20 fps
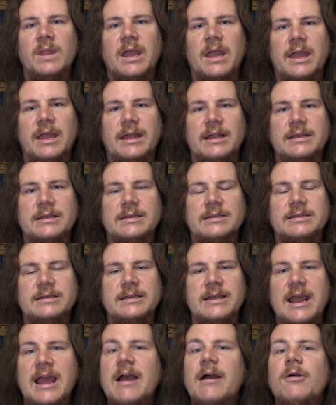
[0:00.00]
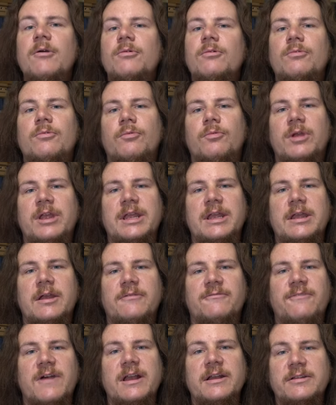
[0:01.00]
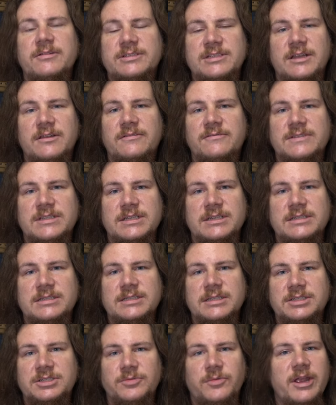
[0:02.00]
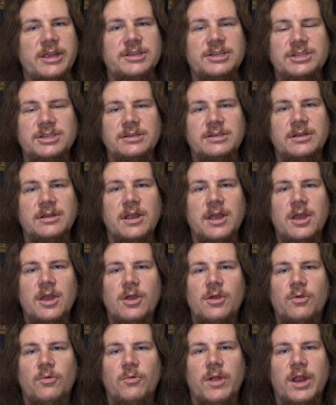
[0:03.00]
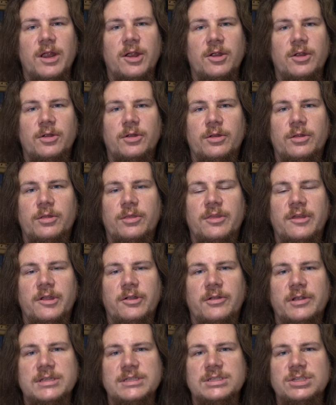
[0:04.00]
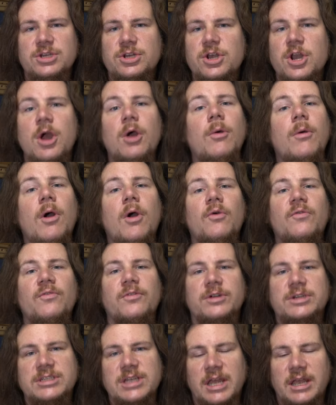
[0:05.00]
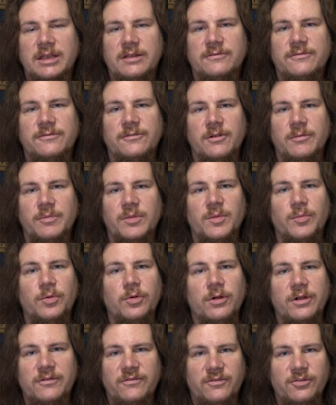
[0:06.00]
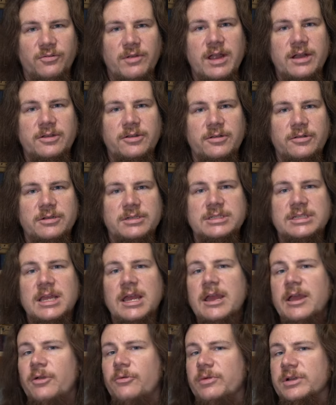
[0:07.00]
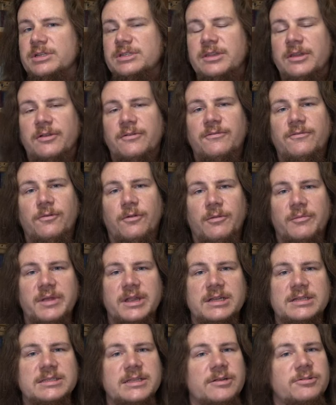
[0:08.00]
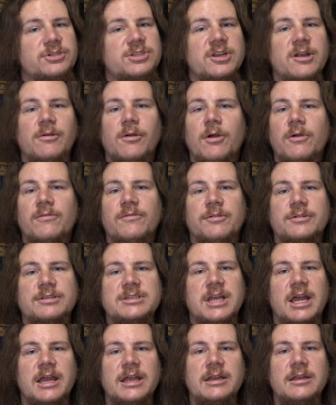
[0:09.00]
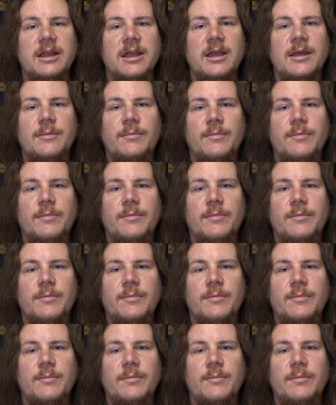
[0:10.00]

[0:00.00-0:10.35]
And now we find ourselves in a situation where there is no oversight from the board of directors, which therefore means there's no oversight